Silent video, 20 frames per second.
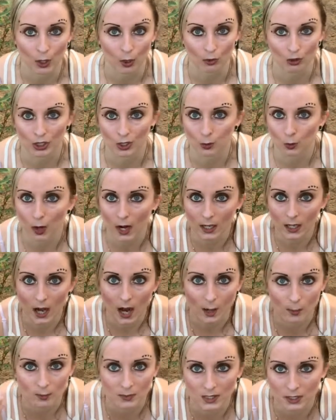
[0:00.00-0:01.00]
just what
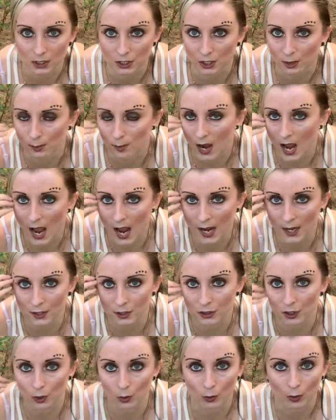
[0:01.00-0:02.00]
comes to your
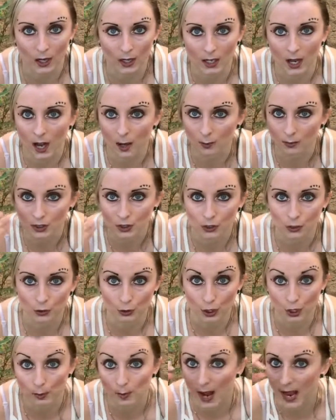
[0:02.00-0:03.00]
mind or what comes to
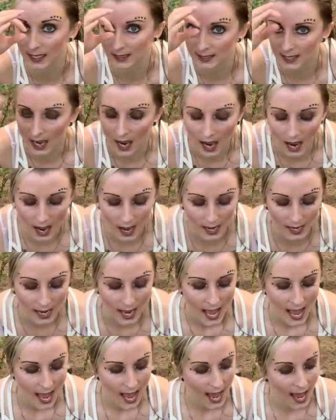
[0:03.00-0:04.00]
your mind's eye,
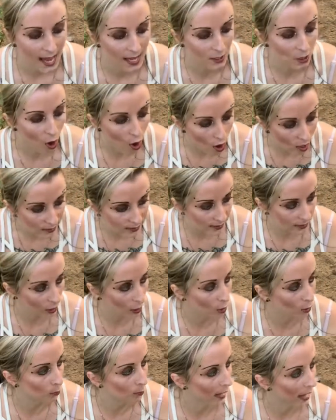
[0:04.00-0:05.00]
and
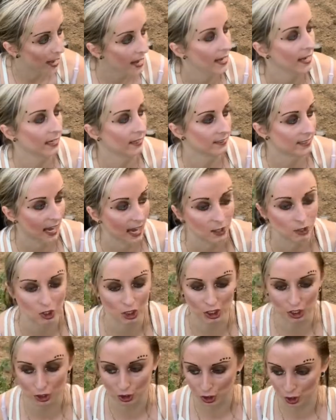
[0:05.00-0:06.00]
also paying
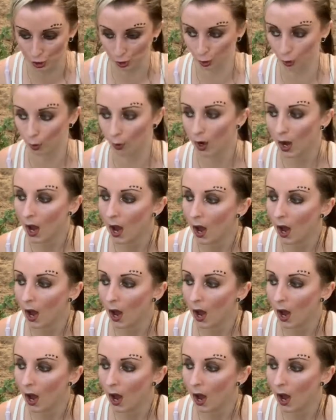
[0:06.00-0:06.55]
attention to